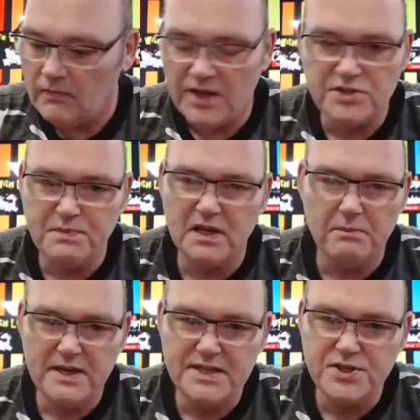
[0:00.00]
it's been a
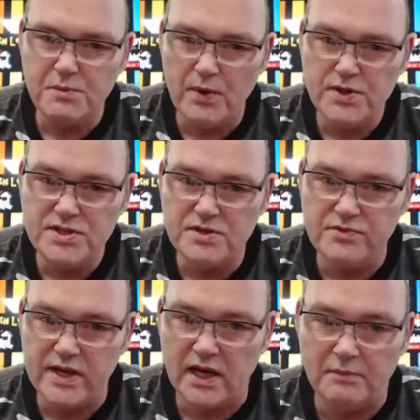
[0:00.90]
bit disappointing,
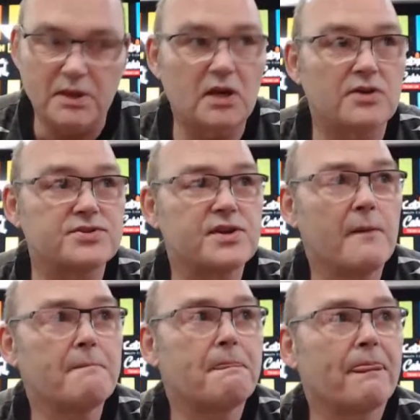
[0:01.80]
really, because
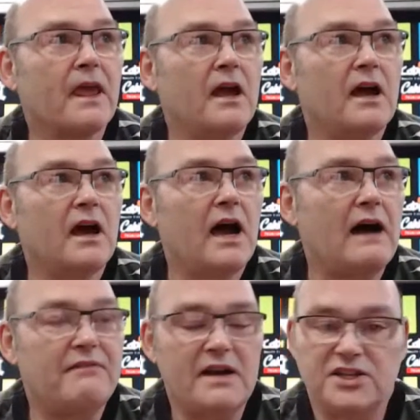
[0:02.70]

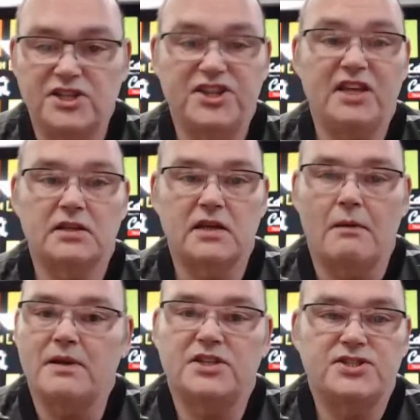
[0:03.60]
you'd think that, I
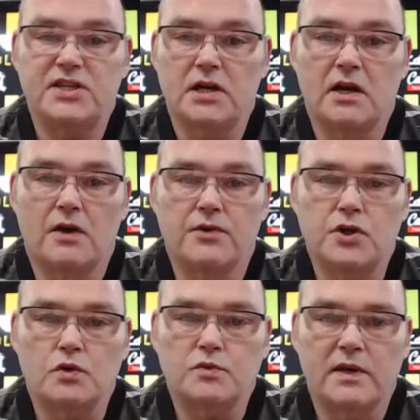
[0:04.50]
mean, you see on
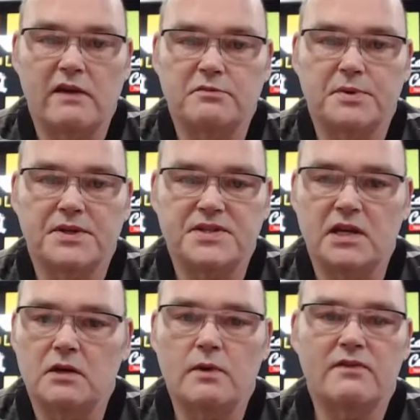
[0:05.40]
news where everybody's saying,
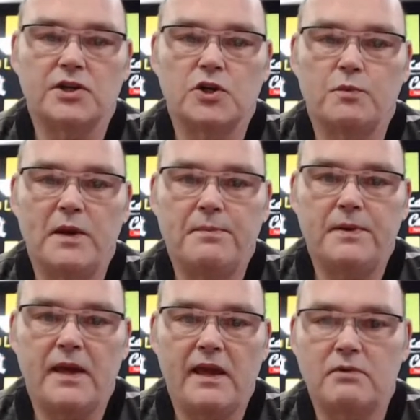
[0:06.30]
oh, we've got no
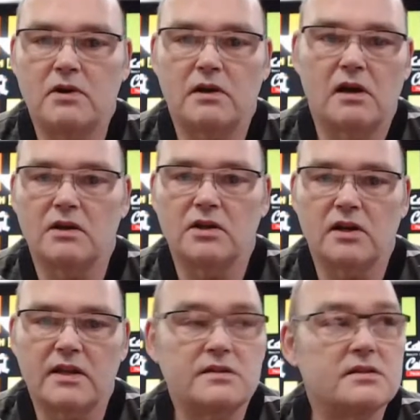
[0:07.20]
PPE, we've got none
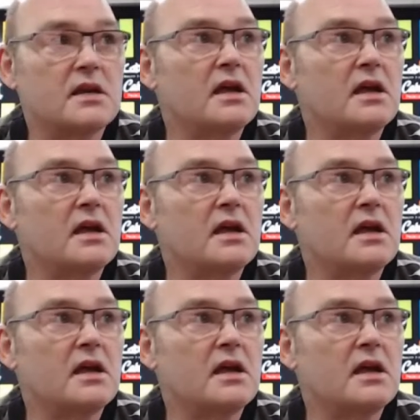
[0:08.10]
of this.